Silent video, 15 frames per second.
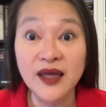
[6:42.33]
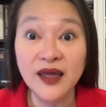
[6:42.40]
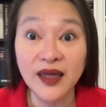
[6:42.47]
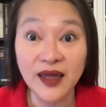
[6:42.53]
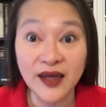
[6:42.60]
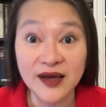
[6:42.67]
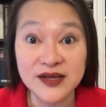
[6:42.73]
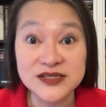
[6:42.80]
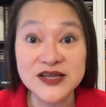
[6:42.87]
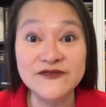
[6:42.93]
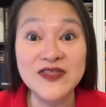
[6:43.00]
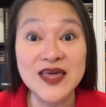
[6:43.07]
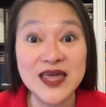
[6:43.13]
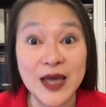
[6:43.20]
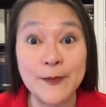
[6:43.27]
And if
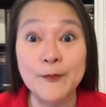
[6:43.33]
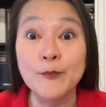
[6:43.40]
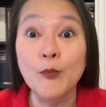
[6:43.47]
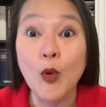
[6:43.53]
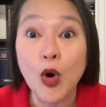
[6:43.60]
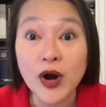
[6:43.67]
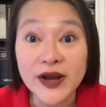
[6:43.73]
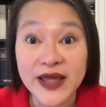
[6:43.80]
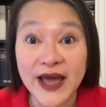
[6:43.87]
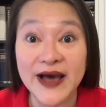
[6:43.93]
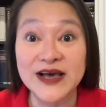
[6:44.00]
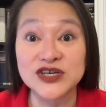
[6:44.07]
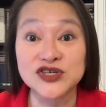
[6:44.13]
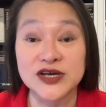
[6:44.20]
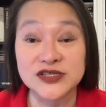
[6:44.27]
they get more
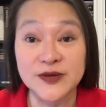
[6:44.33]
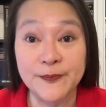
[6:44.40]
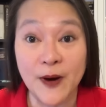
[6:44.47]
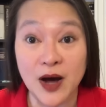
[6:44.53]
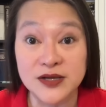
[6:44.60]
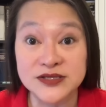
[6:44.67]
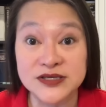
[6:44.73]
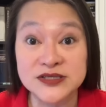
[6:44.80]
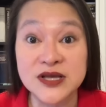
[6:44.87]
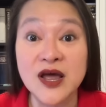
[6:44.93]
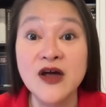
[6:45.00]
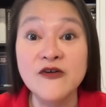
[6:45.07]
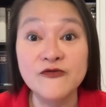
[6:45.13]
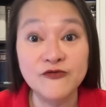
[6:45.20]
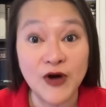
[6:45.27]
cash and deposits
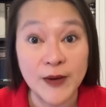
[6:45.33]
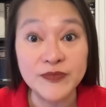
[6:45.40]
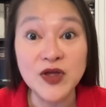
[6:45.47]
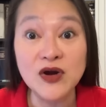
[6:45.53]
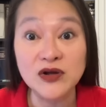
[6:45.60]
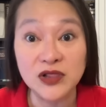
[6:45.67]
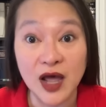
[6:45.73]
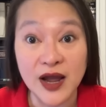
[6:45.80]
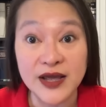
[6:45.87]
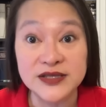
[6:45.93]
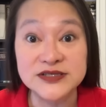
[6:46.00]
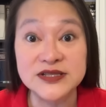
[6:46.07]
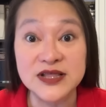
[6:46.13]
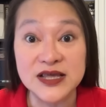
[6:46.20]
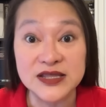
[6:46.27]
from their clients
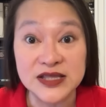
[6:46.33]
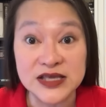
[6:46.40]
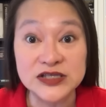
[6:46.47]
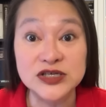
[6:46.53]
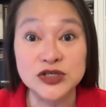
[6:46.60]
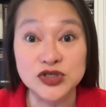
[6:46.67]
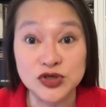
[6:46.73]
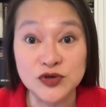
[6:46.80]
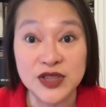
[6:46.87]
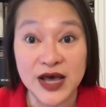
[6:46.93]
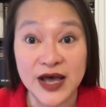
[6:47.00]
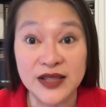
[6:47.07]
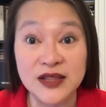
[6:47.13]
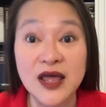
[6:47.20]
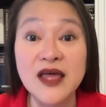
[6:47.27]
and they need to do
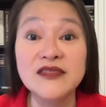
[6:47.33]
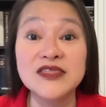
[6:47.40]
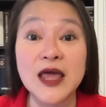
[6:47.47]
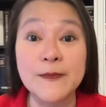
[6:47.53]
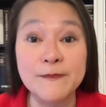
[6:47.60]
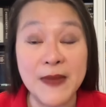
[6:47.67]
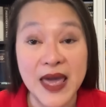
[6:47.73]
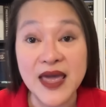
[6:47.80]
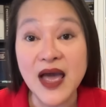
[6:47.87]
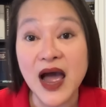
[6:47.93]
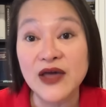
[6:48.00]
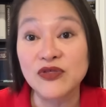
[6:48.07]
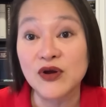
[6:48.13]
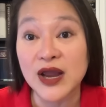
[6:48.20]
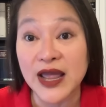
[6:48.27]
that, they may
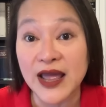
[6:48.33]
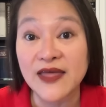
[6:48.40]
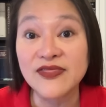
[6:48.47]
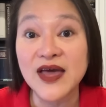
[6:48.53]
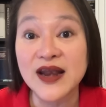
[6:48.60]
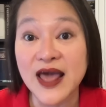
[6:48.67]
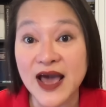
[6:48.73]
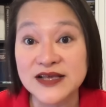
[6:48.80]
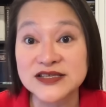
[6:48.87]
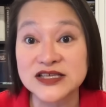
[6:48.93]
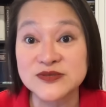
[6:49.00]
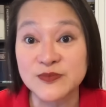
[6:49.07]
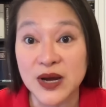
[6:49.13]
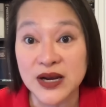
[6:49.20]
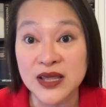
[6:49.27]
either hand that excess
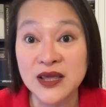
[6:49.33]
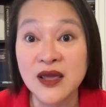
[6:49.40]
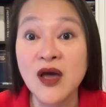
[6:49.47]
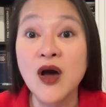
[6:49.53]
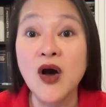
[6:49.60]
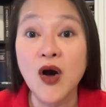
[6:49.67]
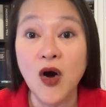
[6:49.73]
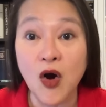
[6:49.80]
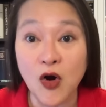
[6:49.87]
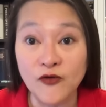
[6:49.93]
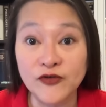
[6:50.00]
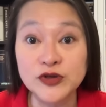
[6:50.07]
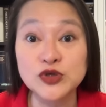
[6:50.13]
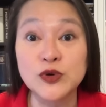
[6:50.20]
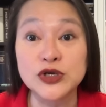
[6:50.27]
money
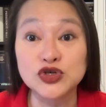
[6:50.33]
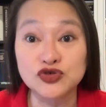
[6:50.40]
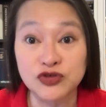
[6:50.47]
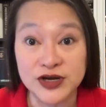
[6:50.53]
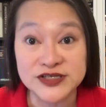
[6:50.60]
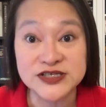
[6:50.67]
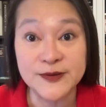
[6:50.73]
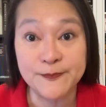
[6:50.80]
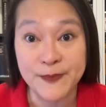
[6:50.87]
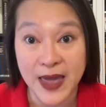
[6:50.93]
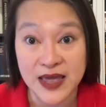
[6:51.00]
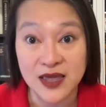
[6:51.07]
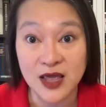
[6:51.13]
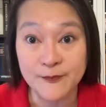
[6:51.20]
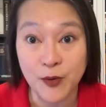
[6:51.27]
over to a trusted
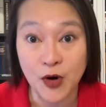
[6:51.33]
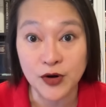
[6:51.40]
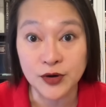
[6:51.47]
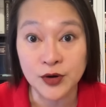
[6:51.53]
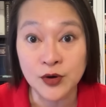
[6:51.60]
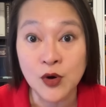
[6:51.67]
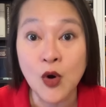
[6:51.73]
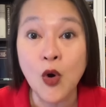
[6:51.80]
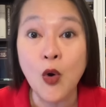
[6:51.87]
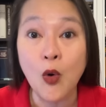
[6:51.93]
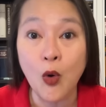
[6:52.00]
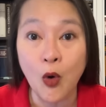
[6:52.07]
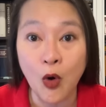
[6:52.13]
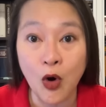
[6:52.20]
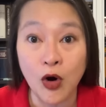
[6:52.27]
banking partner
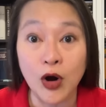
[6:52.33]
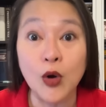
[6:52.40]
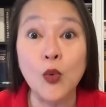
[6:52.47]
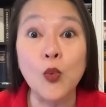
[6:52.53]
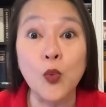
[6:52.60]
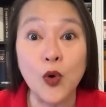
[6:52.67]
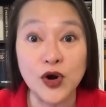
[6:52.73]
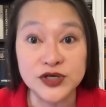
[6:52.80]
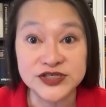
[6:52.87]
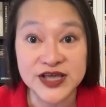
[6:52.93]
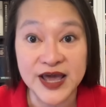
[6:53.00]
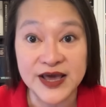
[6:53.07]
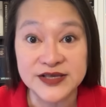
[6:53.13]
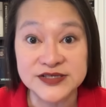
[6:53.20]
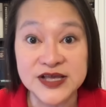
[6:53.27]
or, worst
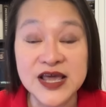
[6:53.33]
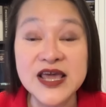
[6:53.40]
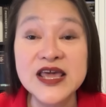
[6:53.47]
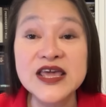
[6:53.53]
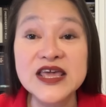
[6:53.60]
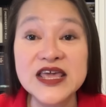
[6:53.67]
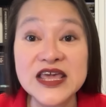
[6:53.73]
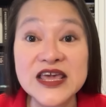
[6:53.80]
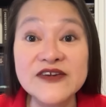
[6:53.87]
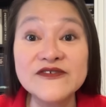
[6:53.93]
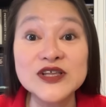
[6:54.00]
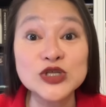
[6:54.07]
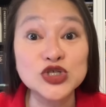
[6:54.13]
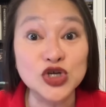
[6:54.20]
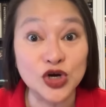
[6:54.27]
case,
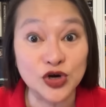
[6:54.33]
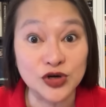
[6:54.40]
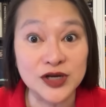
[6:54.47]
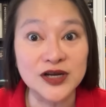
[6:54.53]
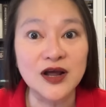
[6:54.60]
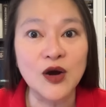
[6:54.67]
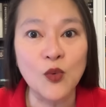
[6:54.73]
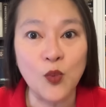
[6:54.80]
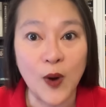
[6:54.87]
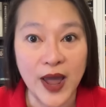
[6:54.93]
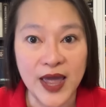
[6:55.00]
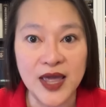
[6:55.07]
even turn it away